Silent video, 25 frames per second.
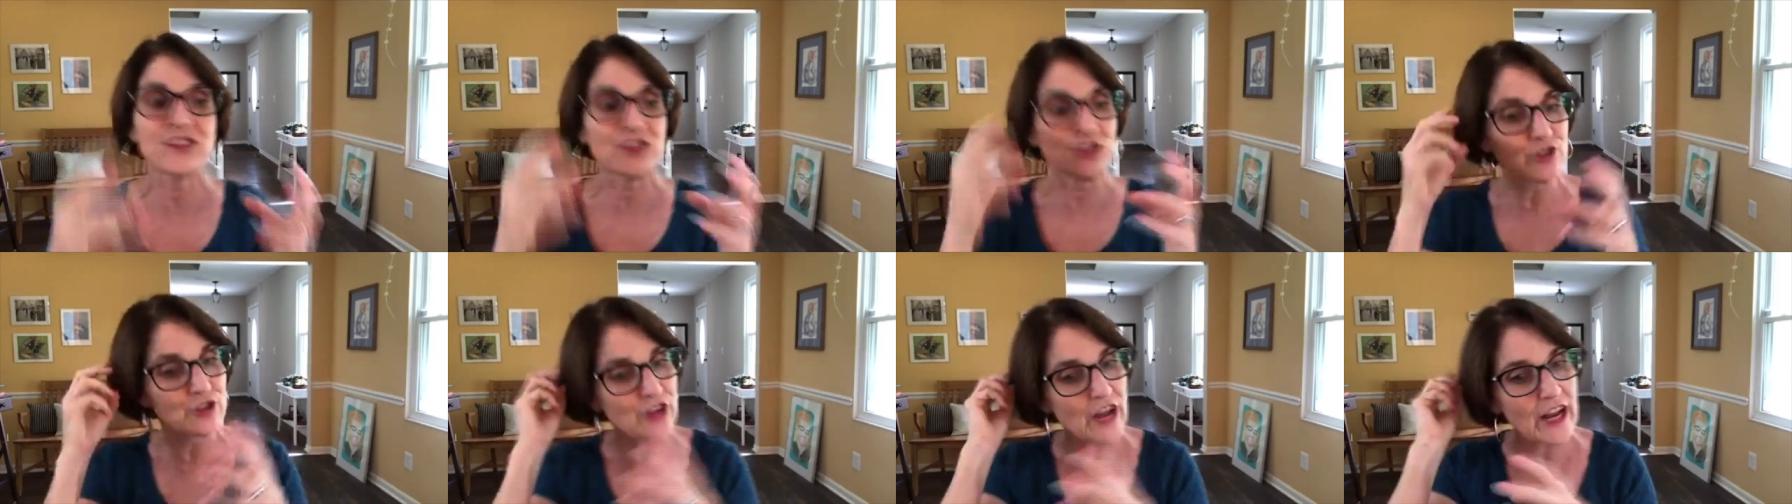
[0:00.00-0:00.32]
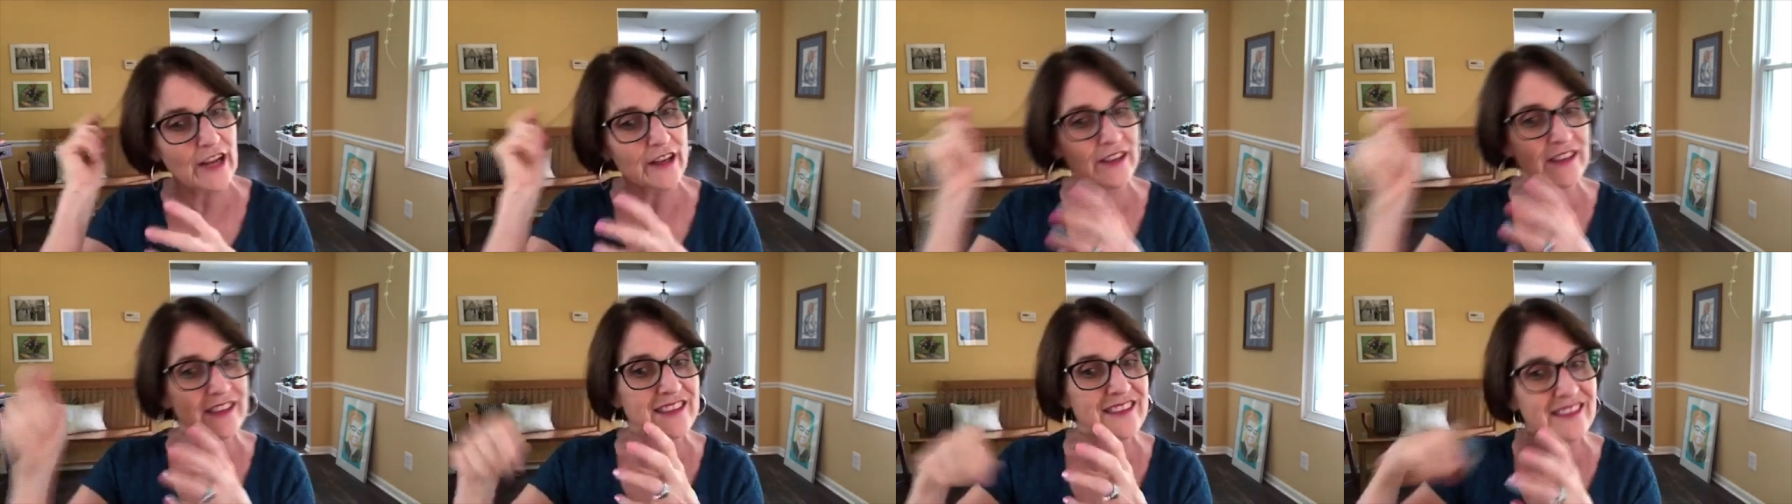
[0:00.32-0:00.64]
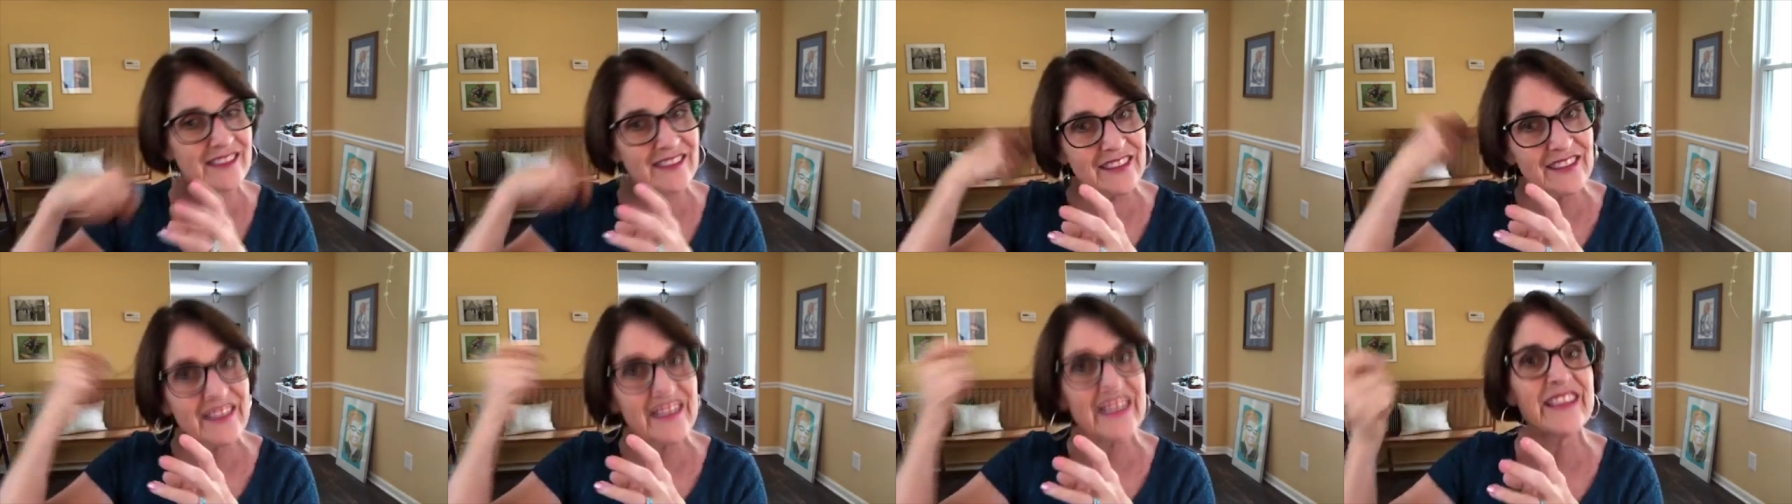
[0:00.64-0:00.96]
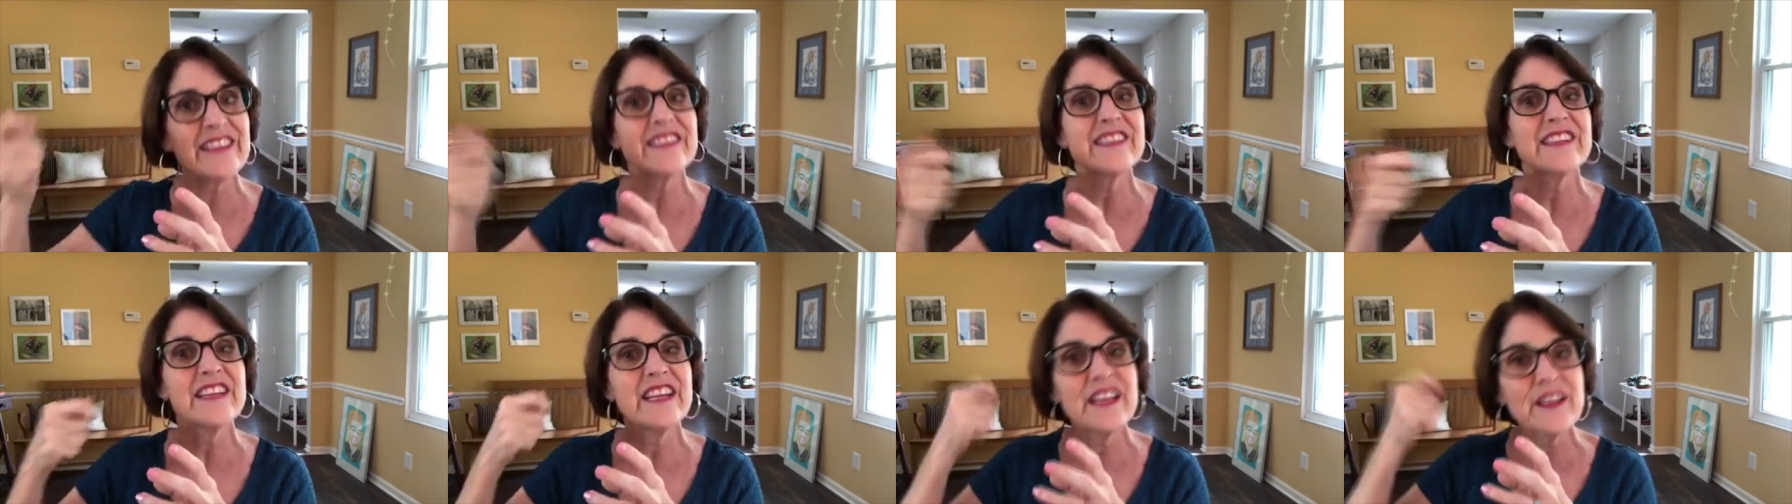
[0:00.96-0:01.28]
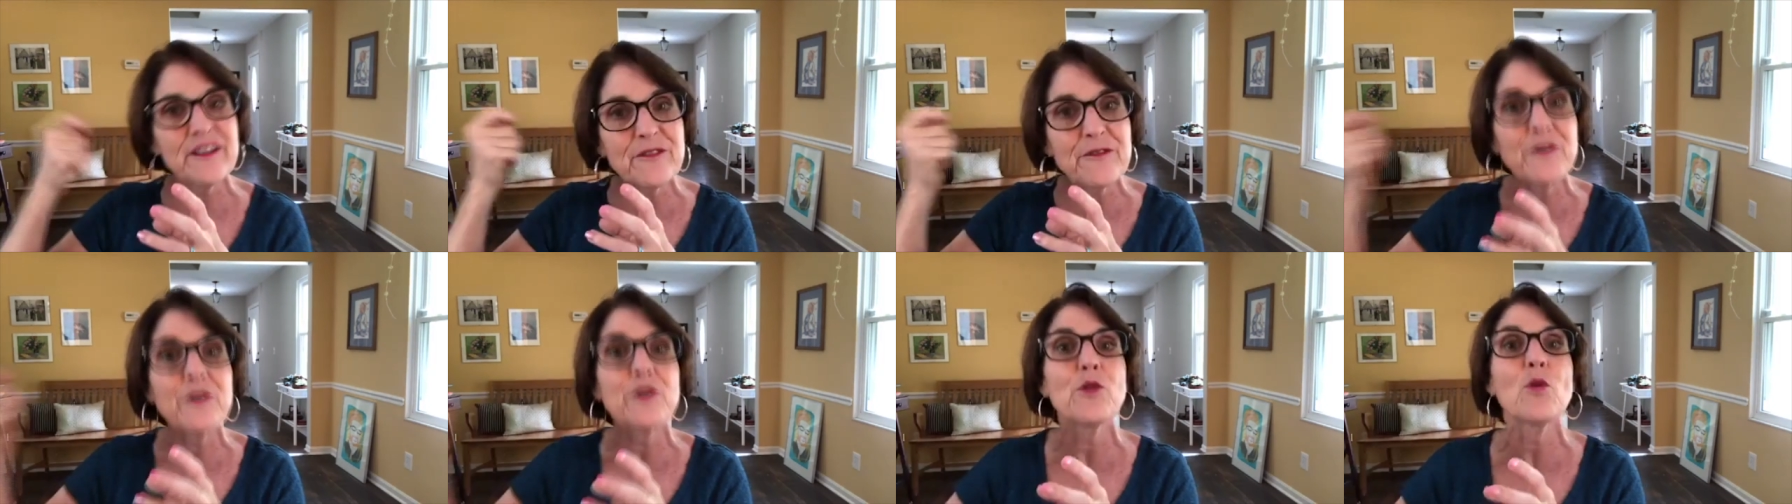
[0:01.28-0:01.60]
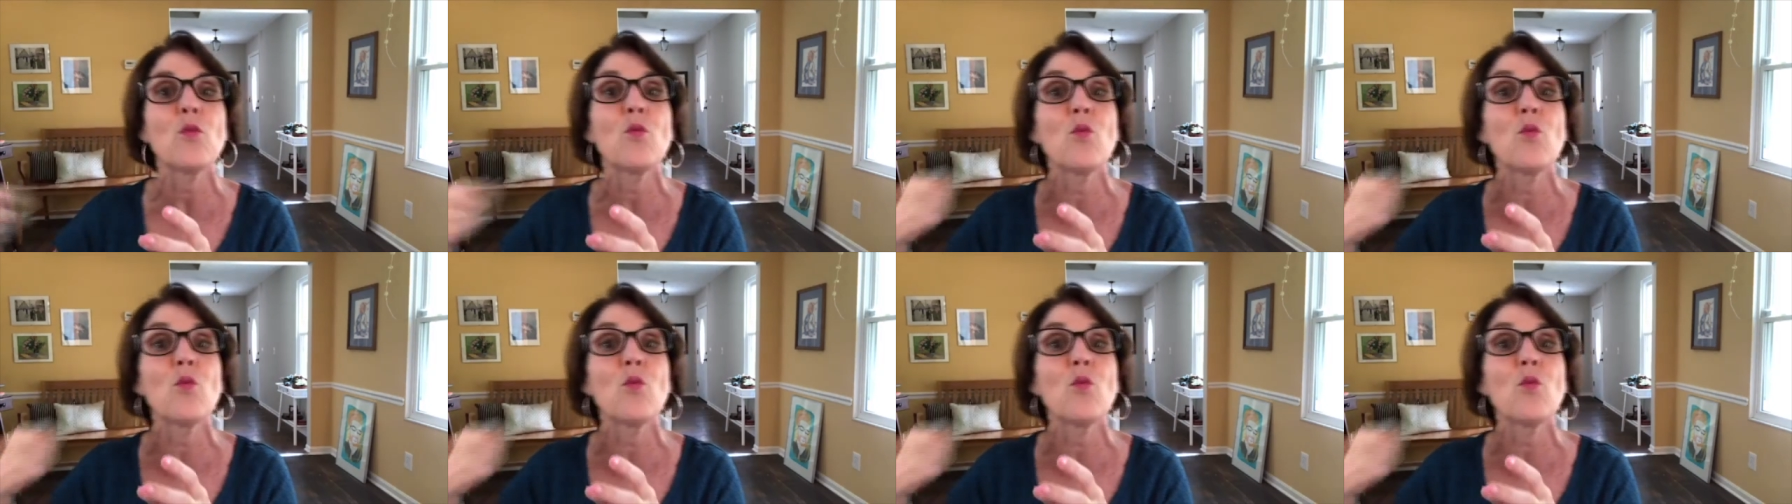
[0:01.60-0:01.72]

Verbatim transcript: your child is listening for the